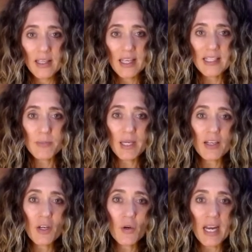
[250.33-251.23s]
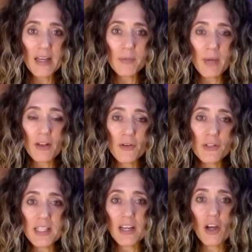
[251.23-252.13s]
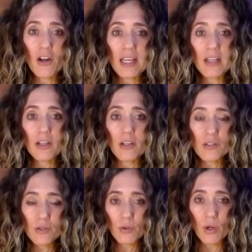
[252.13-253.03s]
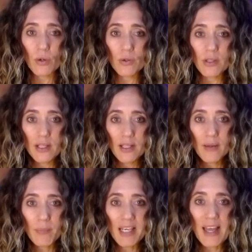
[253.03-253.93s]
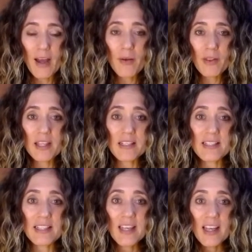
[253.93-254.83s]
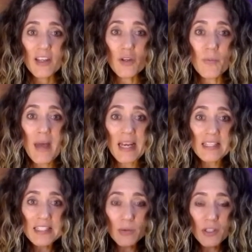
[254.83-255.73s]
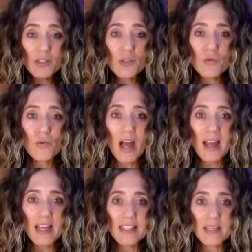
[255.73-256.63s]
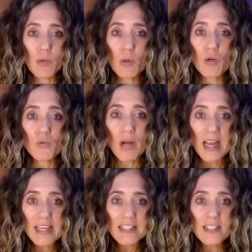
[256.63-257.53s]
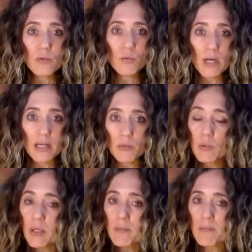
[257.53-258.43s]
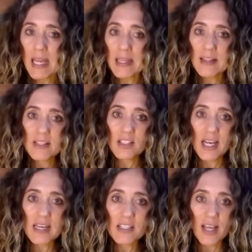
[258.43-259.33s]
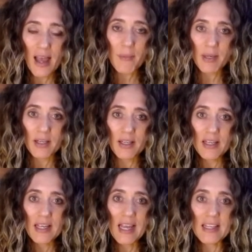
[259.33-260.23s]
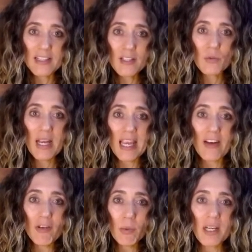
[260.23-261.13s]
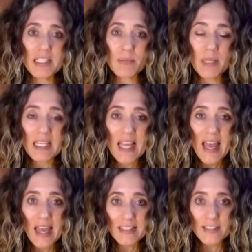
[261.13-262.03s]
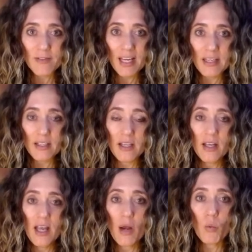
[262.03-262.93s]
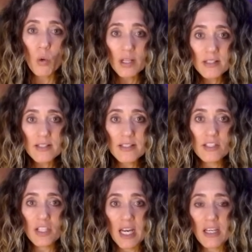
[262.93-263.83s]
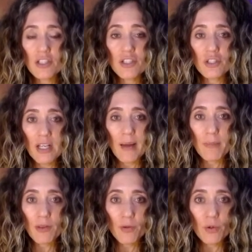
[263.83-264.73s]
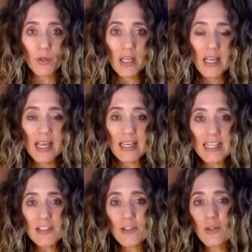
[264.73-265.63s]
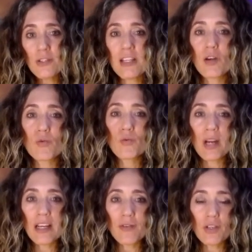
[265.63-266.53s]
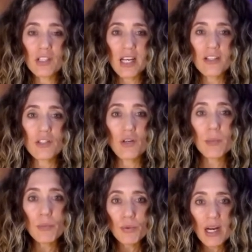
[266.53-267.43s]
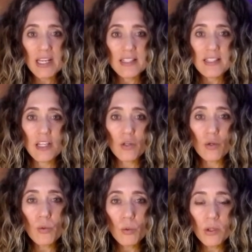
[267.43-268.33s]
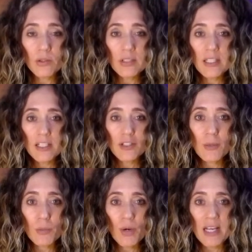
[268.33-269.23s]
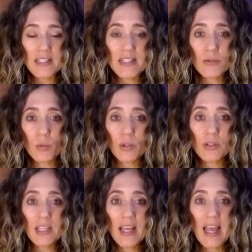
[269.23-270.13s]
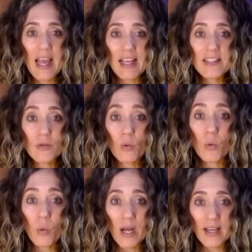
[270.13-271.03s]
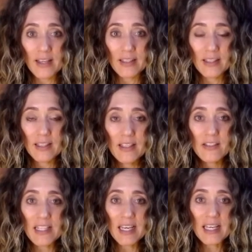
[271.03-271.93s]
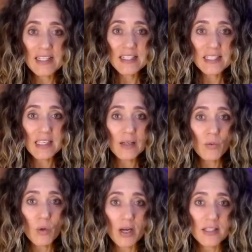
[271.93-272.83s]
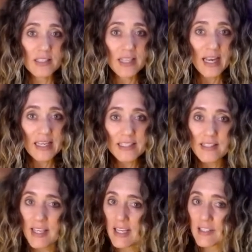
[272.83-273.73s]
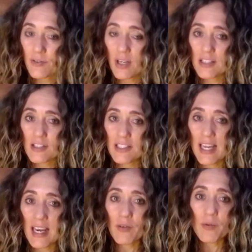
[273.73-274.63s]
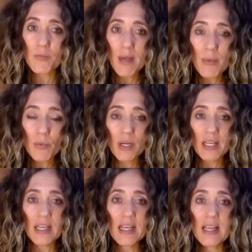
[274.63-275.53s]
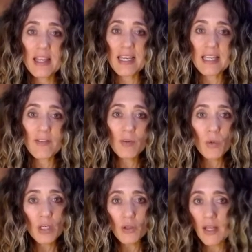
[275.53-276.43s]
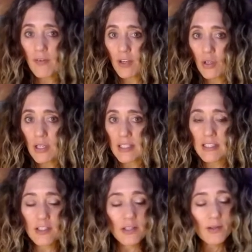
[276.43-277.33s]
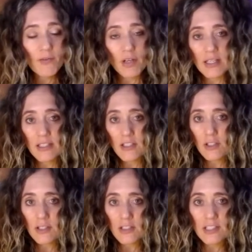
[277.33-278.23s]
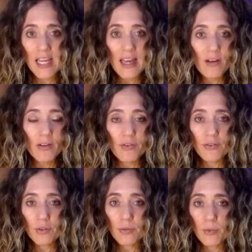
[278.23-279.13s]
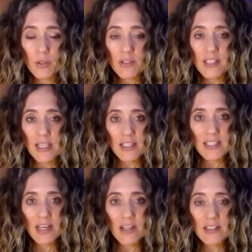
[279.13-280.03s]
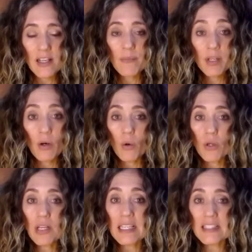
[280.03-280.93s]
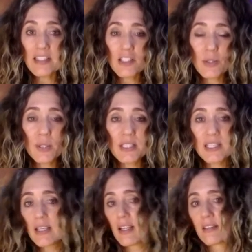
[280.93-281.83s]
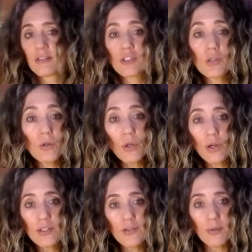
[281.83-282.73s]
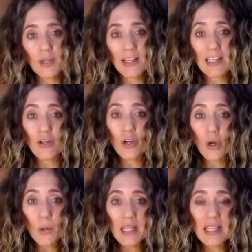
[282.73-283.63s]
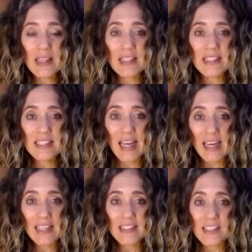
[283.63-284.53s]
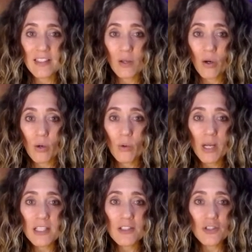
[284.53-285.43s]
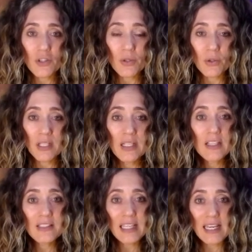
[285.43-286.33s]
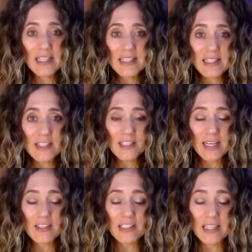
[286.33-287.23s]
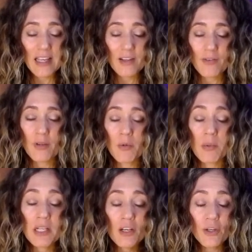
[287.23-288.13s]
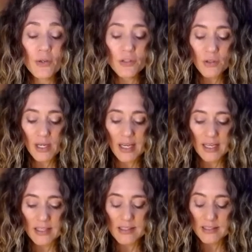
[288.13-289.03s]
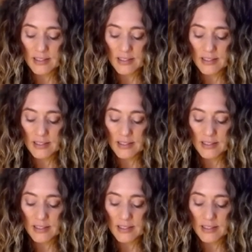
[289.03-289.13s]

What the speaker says: It's being created by those that are in control. But now this humanity wants to rise, and we want to rise as one, and we want to make this change happen. And this is why everybody is being activated and wants this change to come through. At least those that are ready for change, to embrace a new world, to embrace this world as one. So let us see what guidance has for us today. And remembering that even whenever you listen to it, if you listen to it today on the full moon of Sagittarius, or you listen to it 2 years from now, knowing that this guidance is always true. So let us sit here together for a moment. Close your eyes.